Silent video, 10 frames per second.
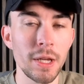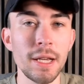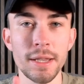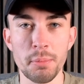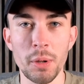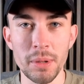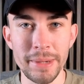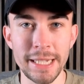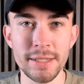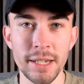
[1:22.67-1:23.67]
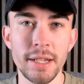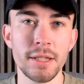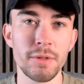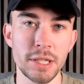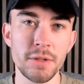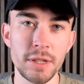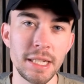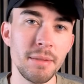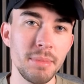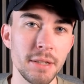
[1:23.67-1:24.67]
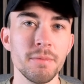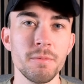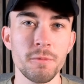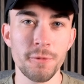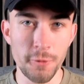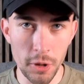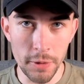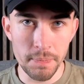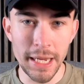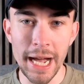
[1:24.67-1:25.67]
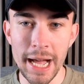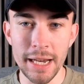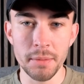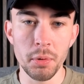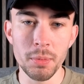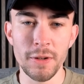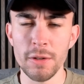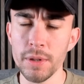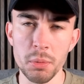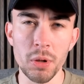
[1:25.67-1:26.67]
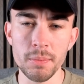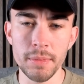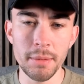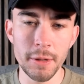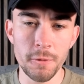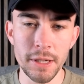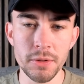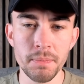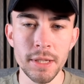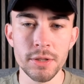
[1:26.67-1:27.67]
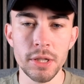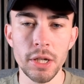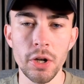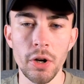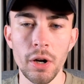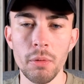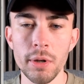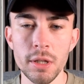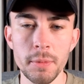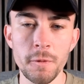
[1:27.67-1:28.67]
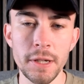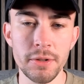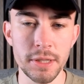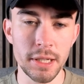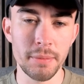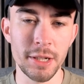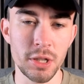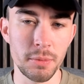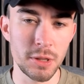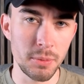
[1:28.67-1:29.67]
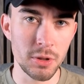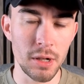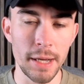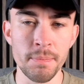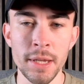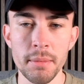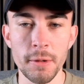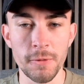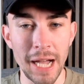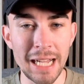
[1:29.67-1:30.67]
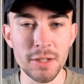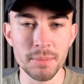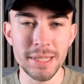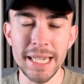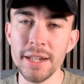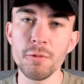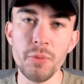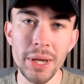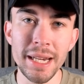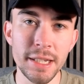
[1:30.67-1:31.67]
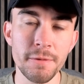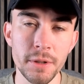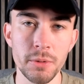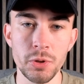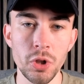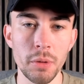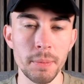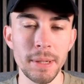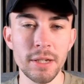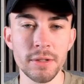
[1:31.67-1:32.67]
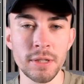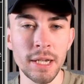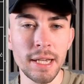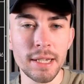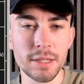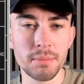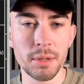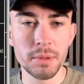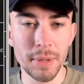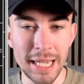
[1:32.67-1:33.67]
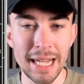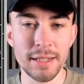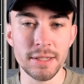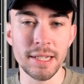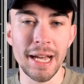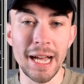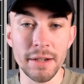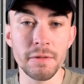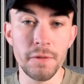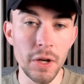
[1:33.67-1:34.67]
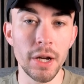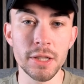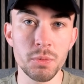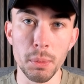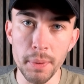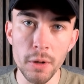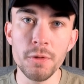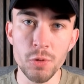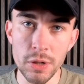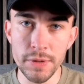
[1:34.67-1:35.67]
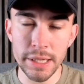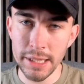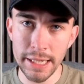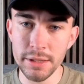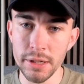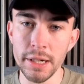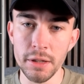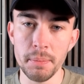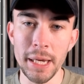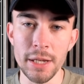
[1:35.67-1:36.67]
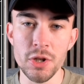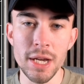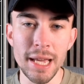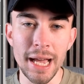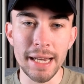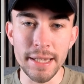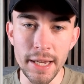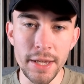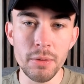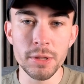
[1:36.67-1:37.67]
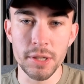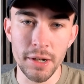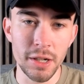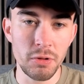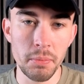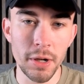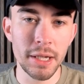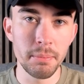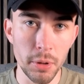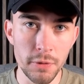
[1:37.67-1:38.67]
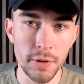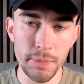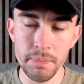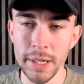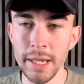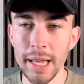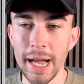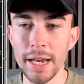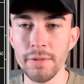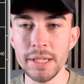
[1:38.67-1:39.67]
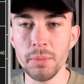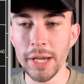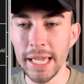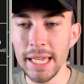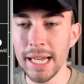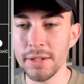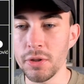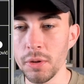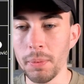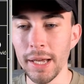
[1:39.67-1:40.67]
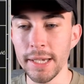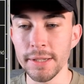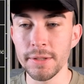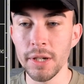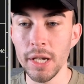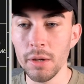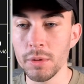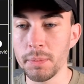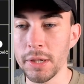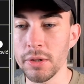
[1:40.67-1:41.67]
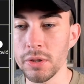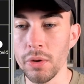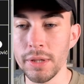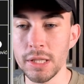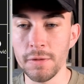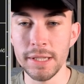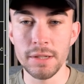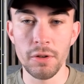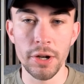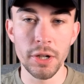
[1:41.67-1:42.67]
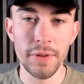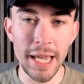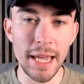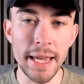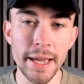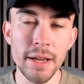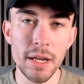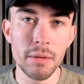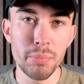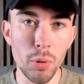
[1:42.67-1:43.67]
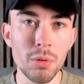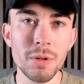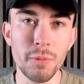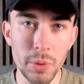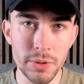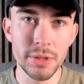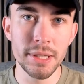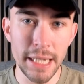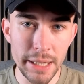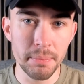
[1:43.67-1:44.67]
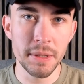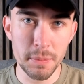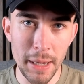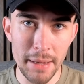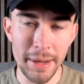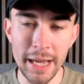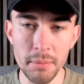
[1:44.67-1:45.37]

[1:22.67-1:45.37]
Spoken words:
The problem is, the rest of the team didn't follow, and Bournemouth had a real problem in midfield. So you got one of the midfielders is going to match up with Szoboszlai, but for Adams he had a really difficult job because sometimes McAllister and Vert were both drifting to his side of the pitch, and he was tasked with marking both of them. And the reason why he had two players was because on this defensive line over here, Bournemouth wanted to keep the spare man.